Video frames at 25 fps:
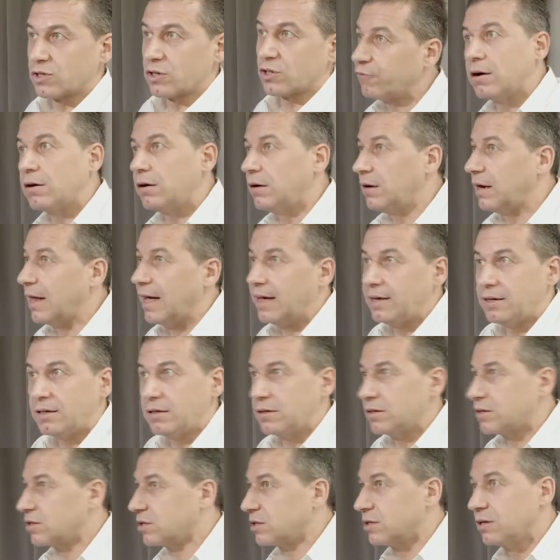So
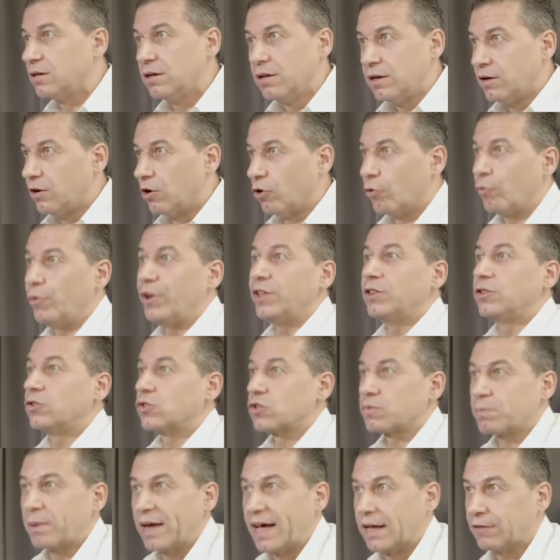Linux or Windows
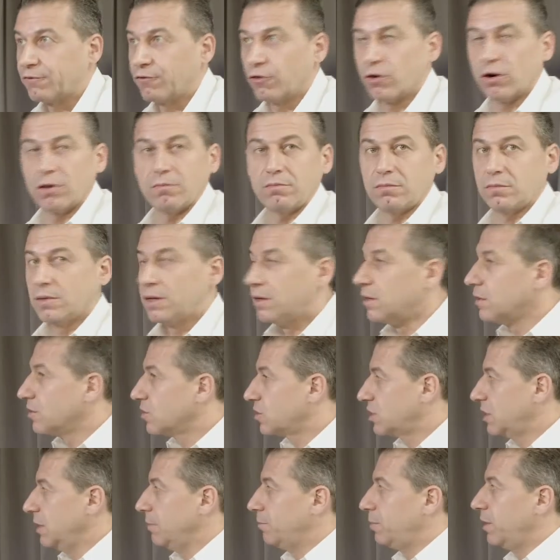platform,
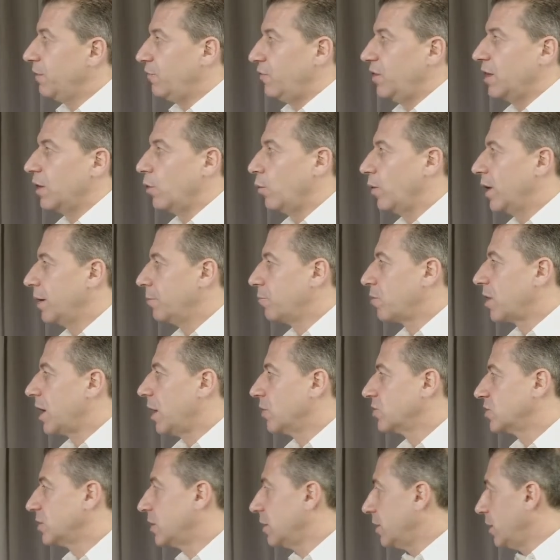simply via web
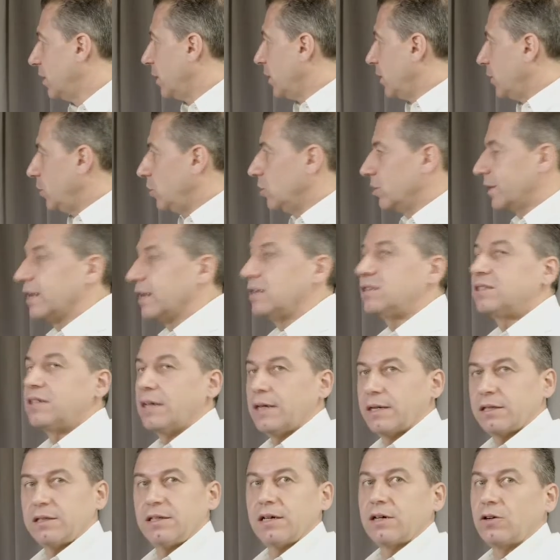browser, you
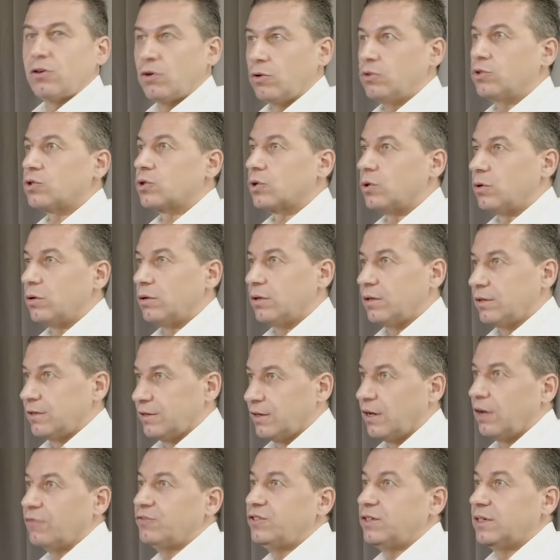take the control
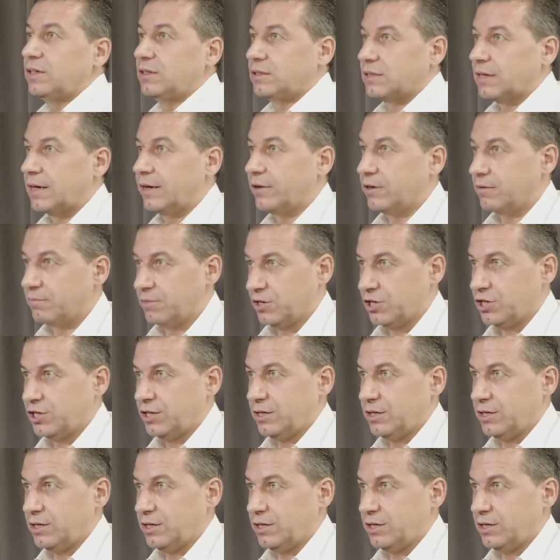of the entire machine.